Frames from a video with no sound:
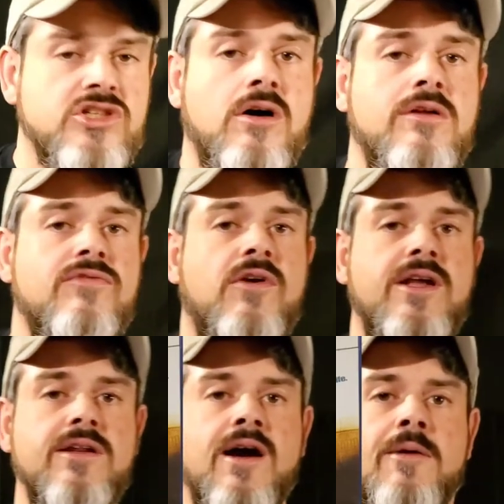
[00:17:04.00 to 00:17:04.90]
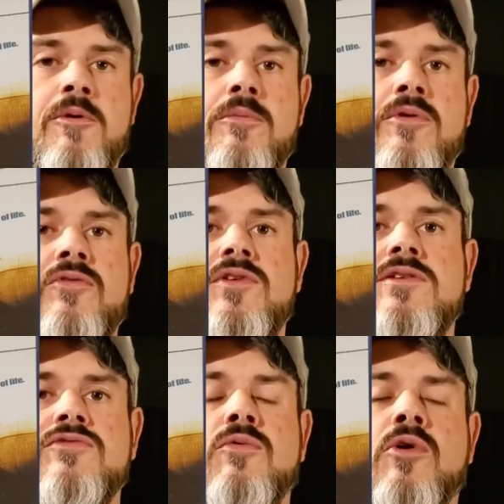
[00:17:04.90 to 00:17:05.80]
John Frankenheimer
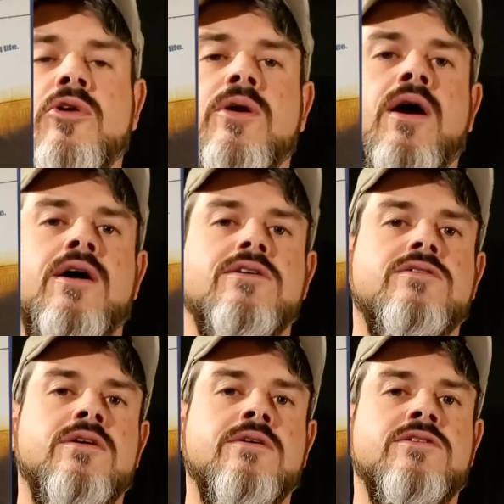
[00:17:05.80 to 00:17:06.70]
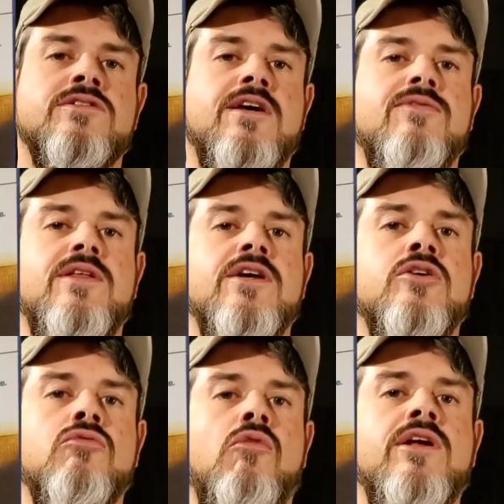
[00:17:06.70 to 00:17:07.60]
movies for you guys. Uh, he's definitely a
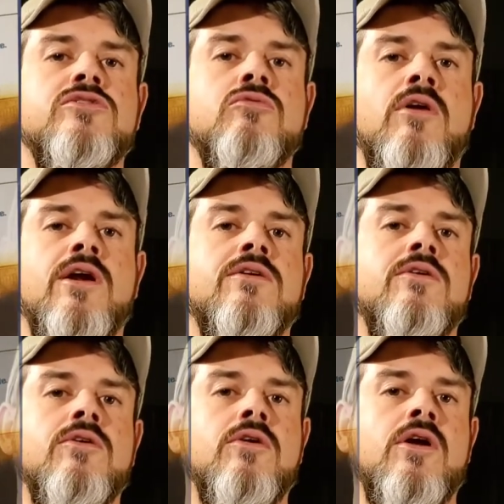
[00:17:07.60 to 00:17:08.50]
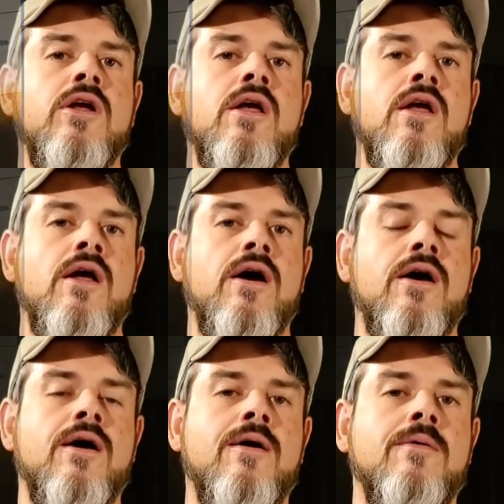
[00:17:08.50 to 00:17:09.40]
great director.
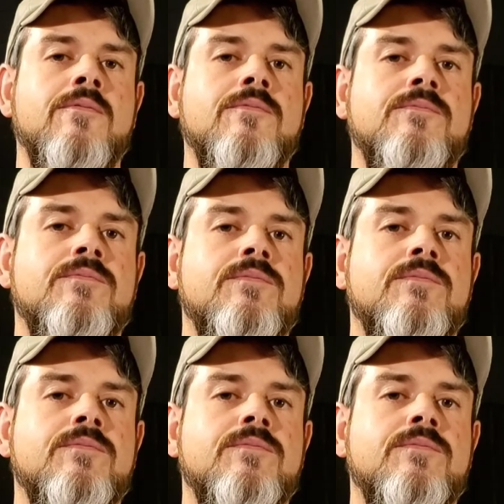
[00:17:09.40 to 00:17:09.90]
Um,